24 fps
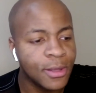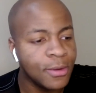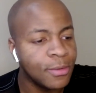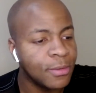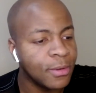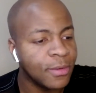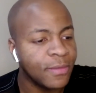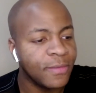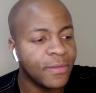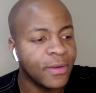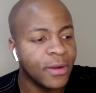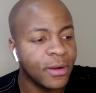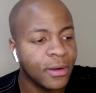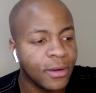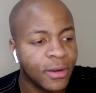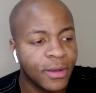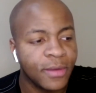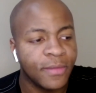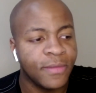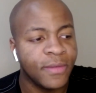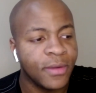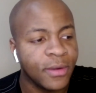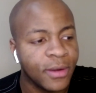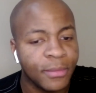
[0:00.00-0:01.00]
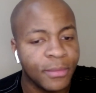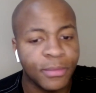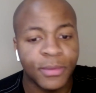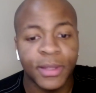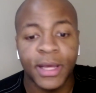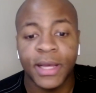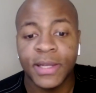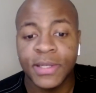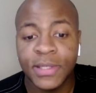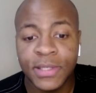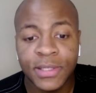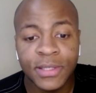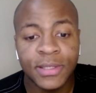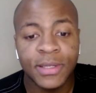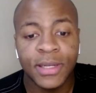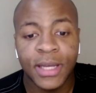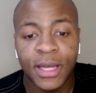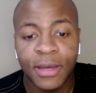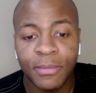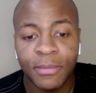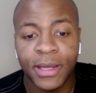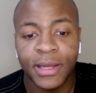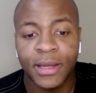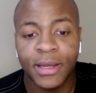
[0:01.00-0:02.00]
were very, very blessed.
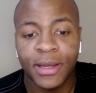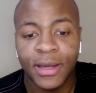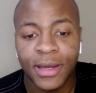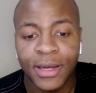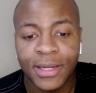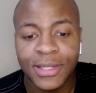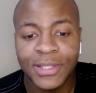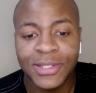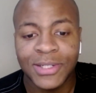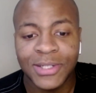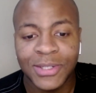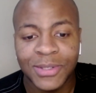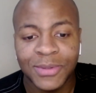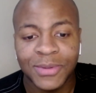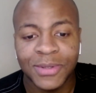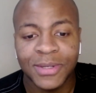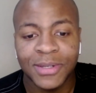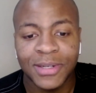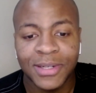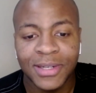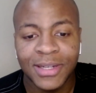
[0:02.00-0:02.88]
Oh my gosh, you were